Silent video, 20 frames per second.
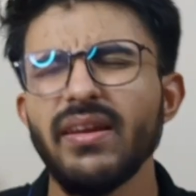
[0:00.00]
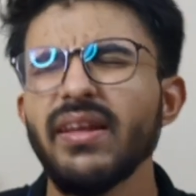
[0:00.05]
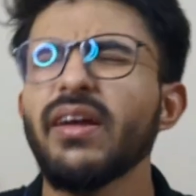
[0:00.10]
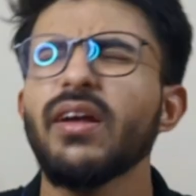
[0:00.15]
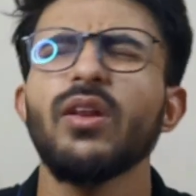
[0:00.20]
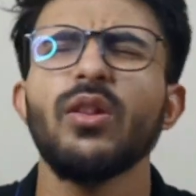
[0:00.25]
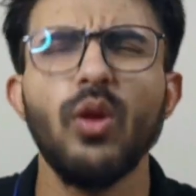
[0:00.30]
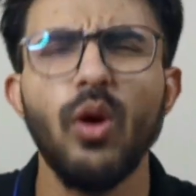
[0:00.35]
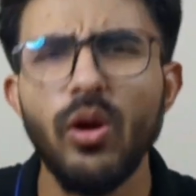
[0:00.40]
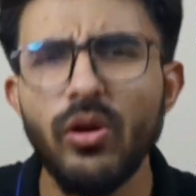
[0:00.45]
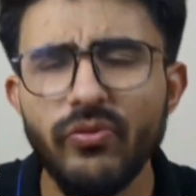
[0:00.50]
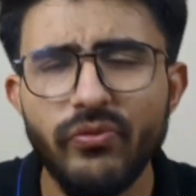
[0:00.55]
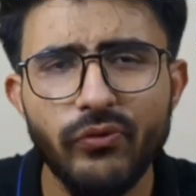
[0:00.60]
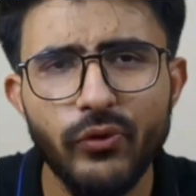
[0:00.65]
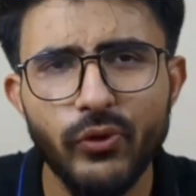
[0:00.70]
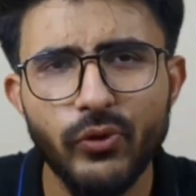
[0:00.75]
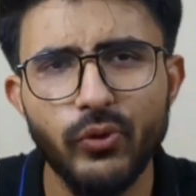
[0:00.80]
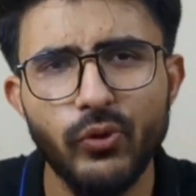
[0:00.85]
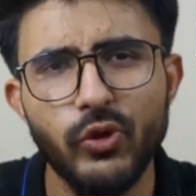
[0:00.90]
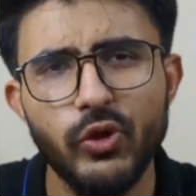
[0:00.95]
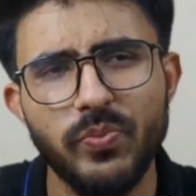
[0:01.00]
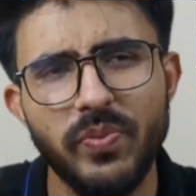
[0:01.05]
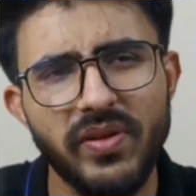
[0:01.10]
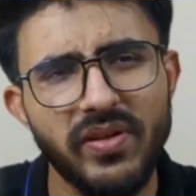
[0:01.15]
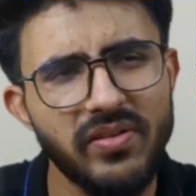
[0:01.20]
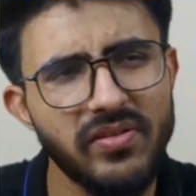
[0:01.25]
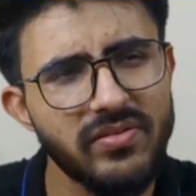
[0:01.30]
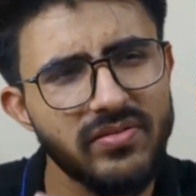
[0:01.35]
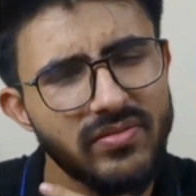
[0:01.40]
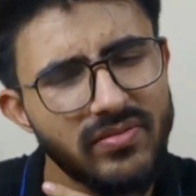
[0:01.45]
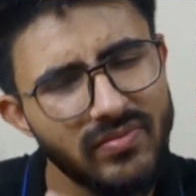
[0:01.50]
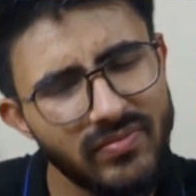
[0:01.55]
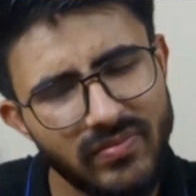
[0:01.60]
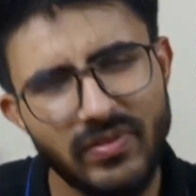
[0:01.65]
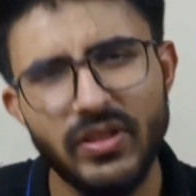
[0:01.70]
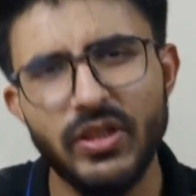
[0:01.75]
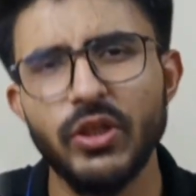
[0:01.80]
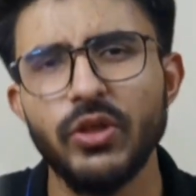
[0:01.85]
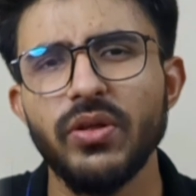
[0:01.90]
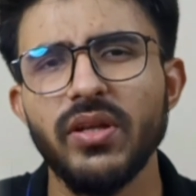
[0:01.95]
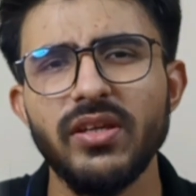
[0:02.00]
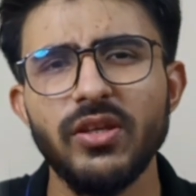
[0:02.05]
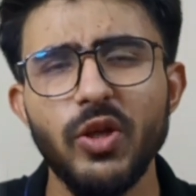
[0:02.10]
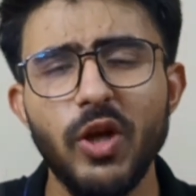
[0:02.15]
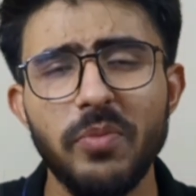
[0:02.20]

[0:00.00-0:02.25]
click a lot of photos, because during